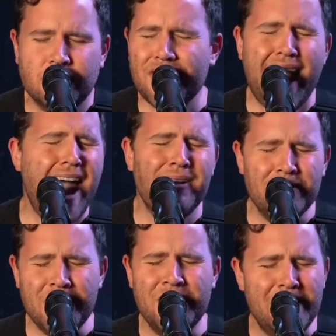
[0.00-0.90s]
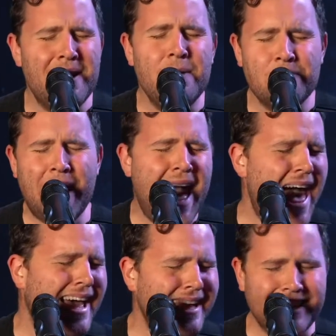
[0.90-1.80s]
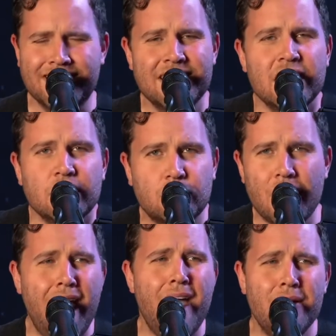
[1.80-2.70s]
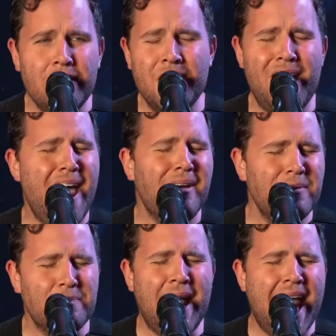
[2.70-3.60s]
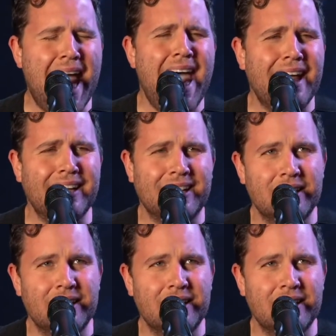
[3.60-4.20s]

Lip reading: Don't hold back, don't hold back.